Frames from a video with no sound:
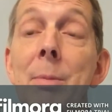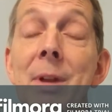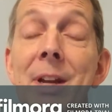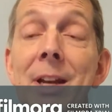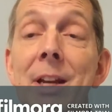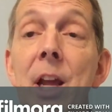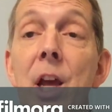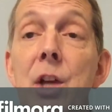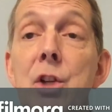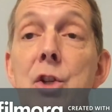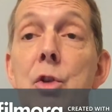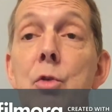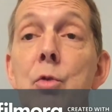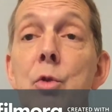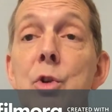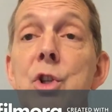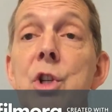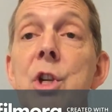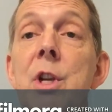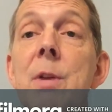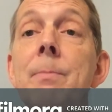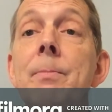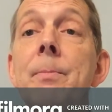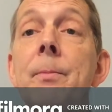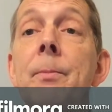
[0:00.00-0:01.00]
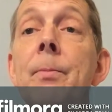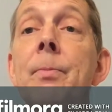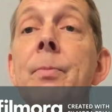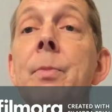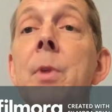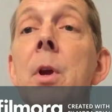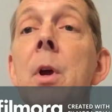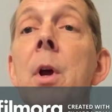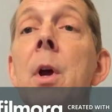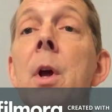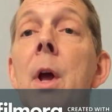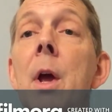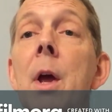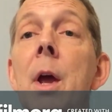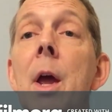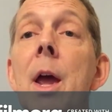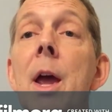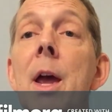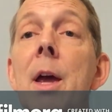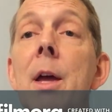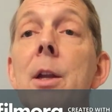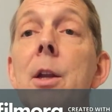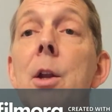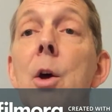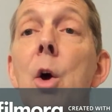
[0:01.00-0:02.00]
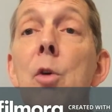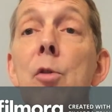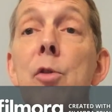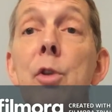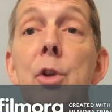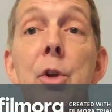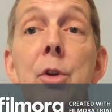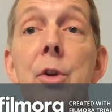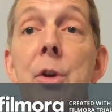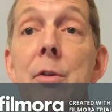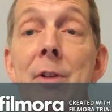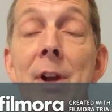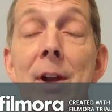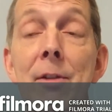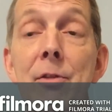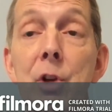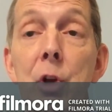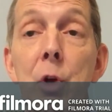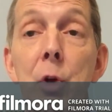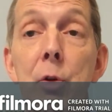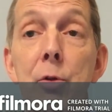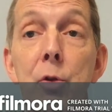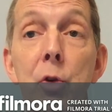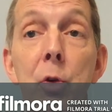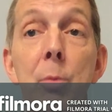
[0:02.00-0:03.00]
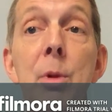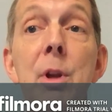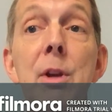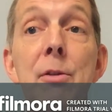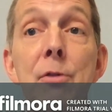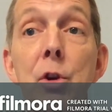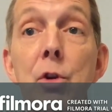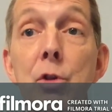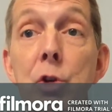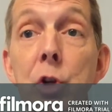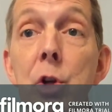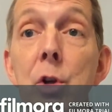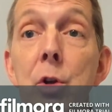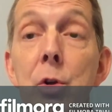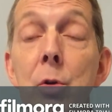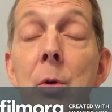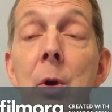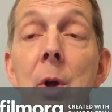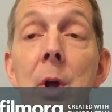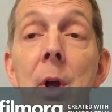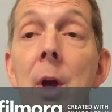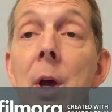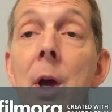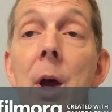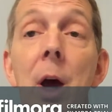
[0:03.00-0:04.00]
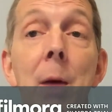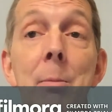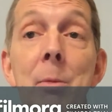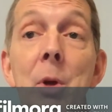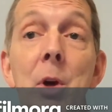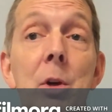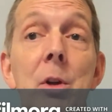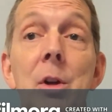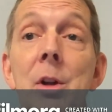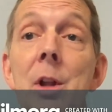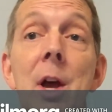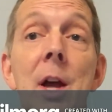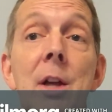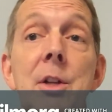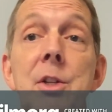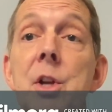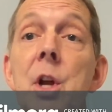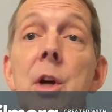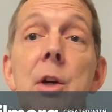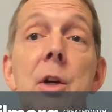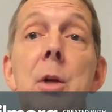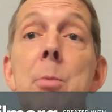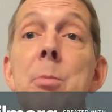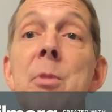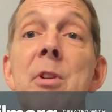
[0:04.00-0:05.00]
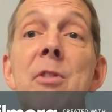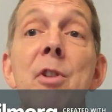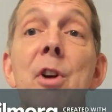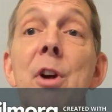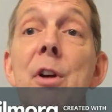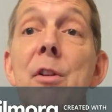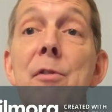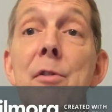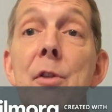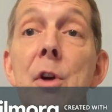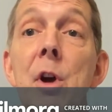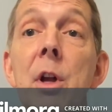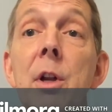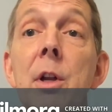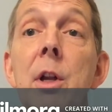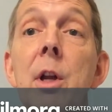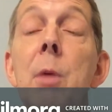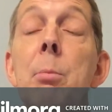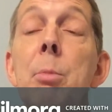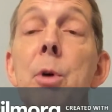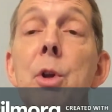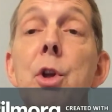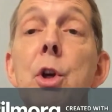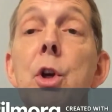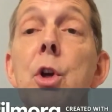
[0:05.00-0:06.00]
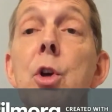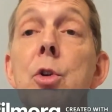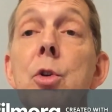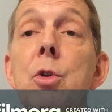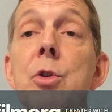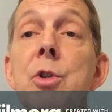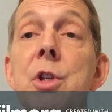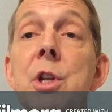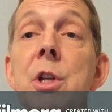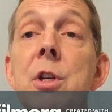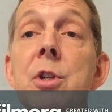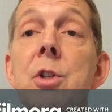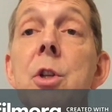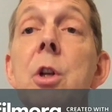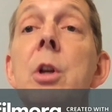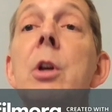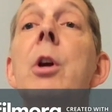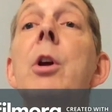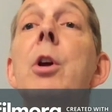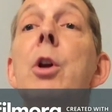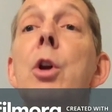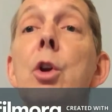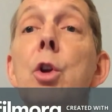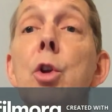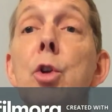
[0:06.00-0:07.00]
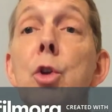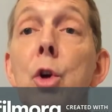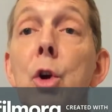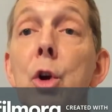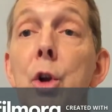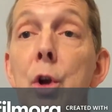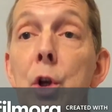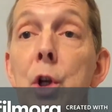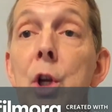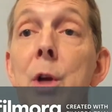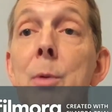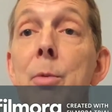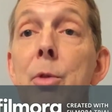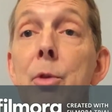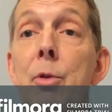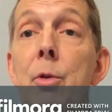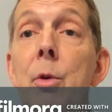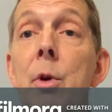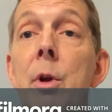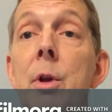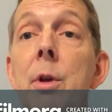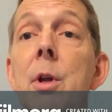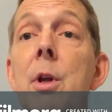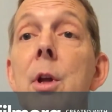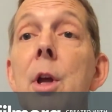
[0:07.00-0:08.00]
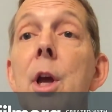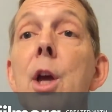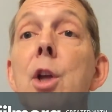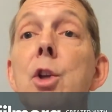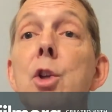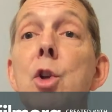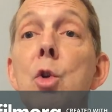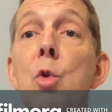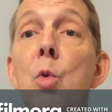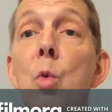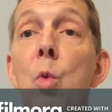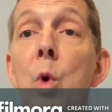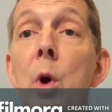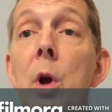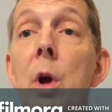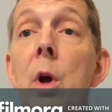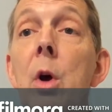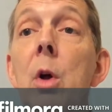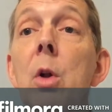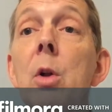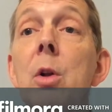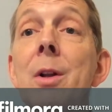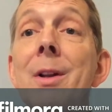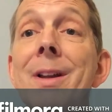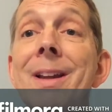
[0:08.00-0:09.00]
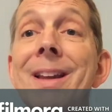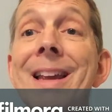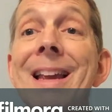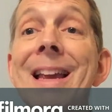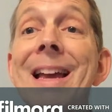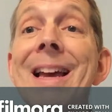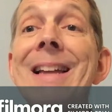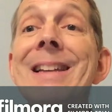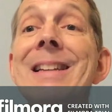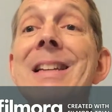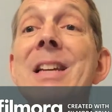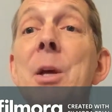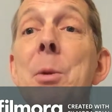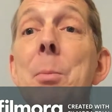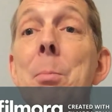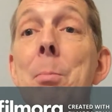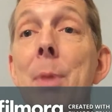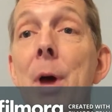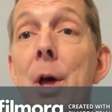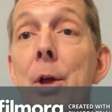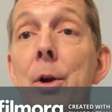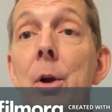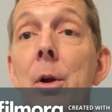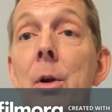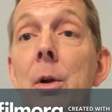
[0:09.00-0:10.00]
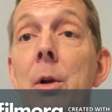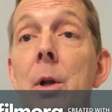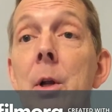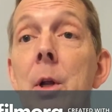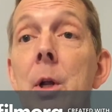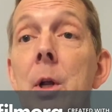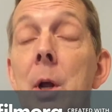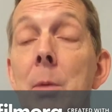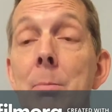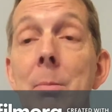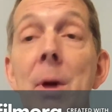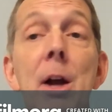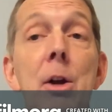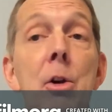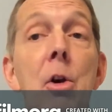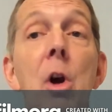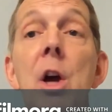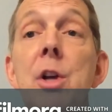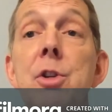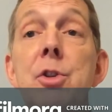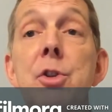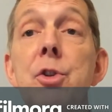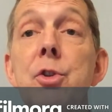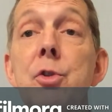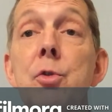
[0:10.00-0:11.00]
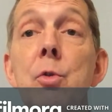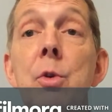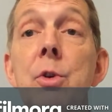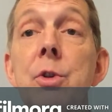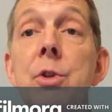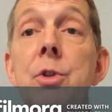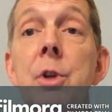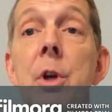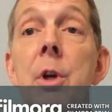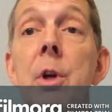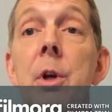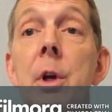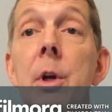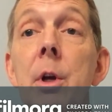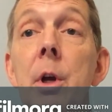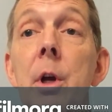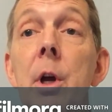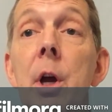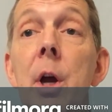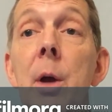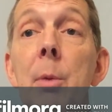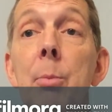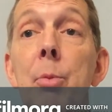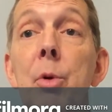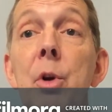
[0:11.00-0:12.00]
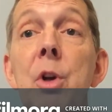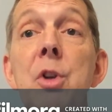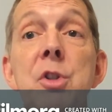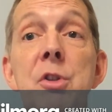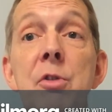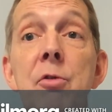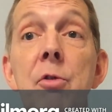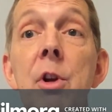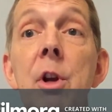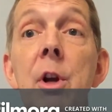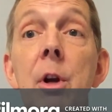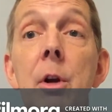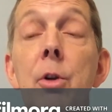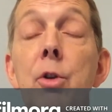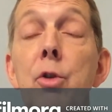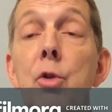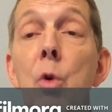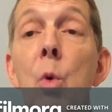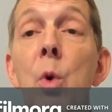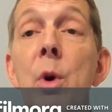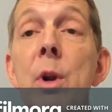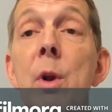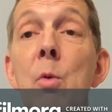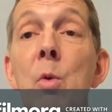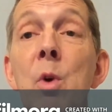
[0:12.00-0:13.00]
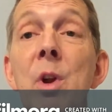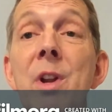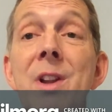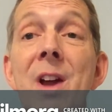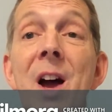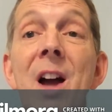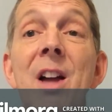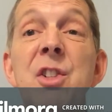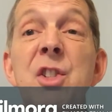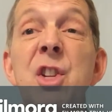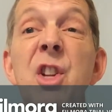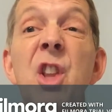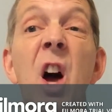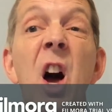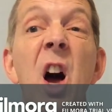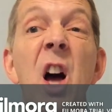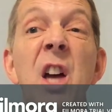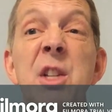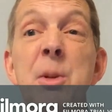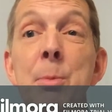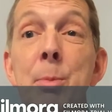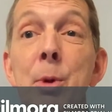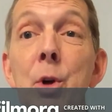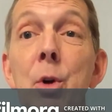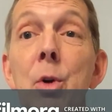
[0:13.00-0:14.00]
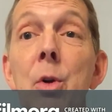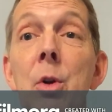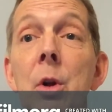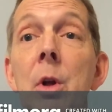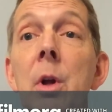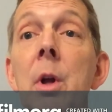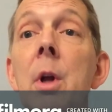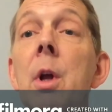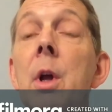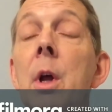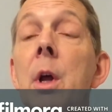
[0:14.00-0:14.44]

medication regime, and hopefully you'll never have to go through it. But if you do, I'm not going to lie, it's not going to be very fun. But the good news is you're going to come through it and you will get better. My crisis was pretty severe. 21 nights in the hospital,